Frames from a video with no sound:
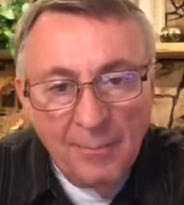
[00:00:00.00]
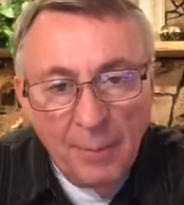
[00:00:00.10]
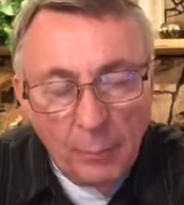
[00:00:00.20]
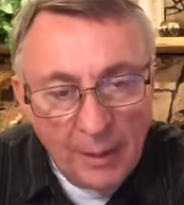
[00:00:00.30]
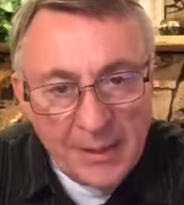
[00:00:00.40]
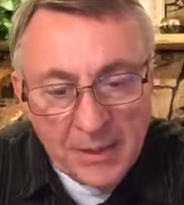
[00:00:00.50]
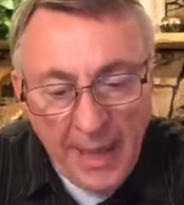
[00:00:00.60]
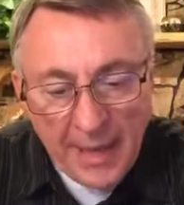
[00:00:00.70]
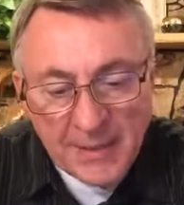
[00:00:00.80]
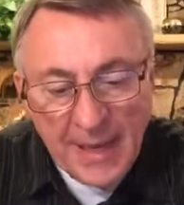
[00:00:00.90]
But look, he
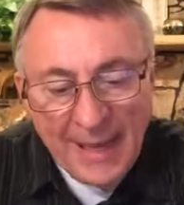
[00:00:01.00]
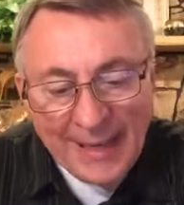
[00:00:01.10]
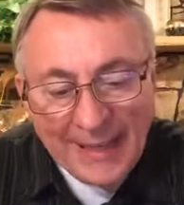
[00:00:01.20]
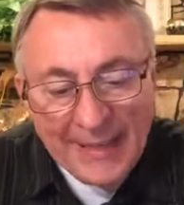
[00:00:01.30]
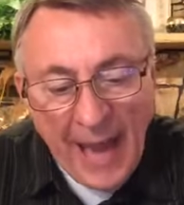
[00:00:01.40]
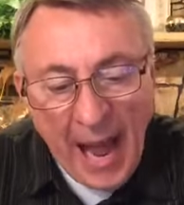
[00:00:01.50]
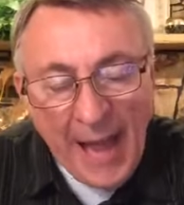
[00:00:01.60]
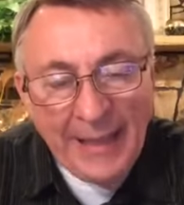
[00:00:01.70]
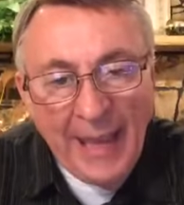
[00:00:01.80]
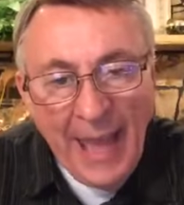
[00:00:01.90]
says,
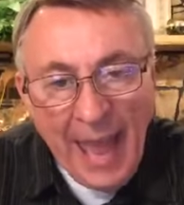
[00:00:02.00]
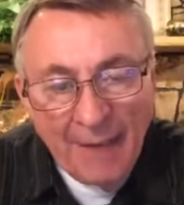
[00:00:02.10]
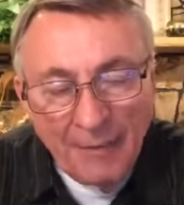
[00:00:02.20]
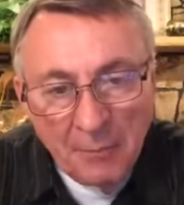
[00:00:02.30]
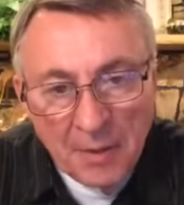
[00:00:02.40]
not having